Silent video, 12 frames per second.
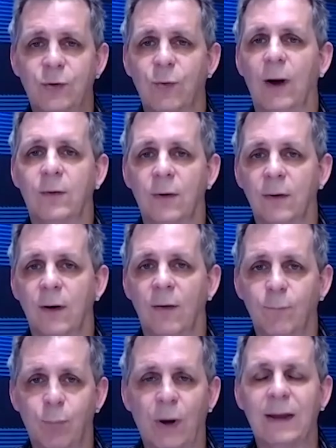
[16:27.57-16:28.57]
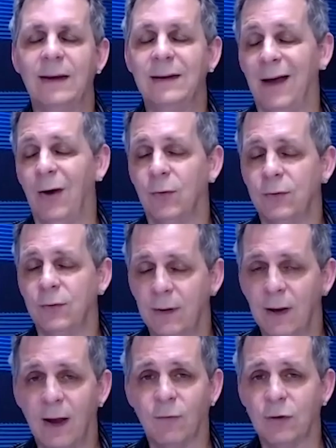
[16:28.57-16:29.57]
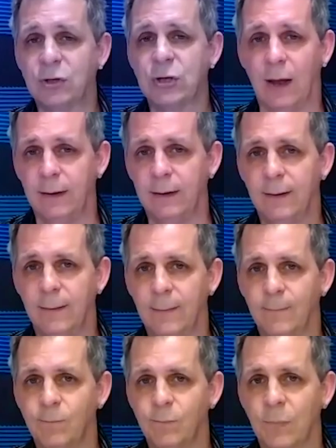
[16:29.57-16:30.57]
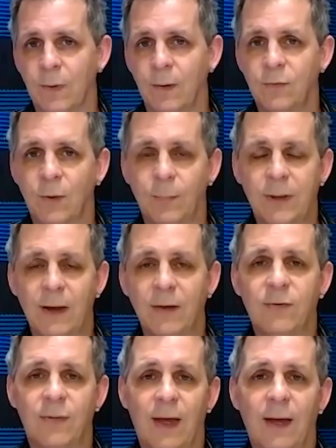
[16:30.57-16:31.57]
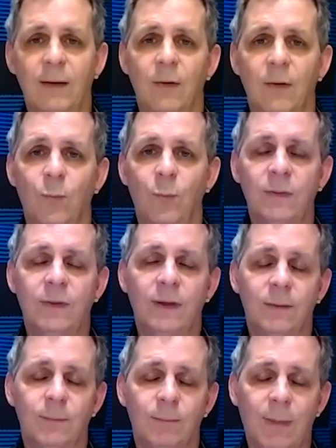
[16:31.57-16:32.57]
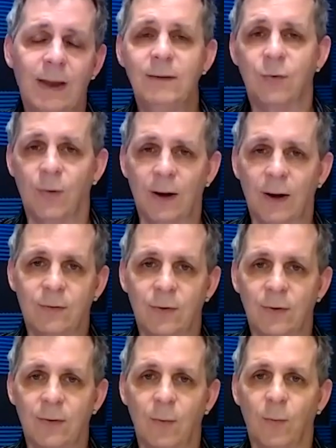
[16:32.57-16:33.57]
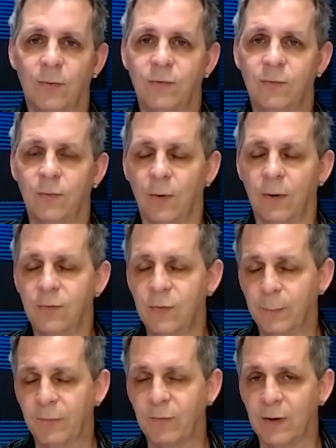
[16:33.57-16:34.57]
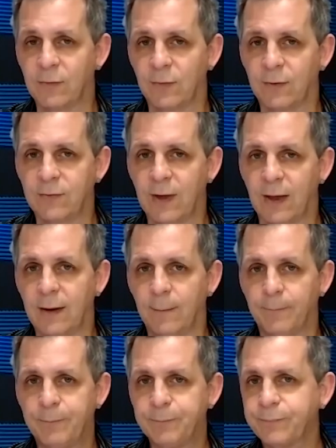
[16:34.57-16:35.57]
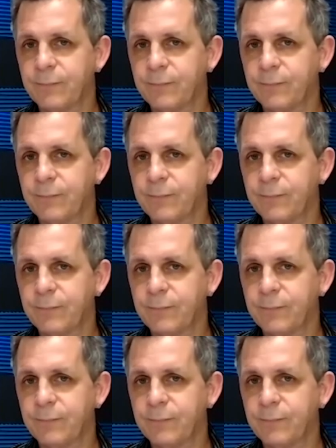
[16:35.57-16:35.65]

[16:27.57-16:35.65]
the director of breaking down every shot. So, because of that, when the main director or the story supervisor looks at it,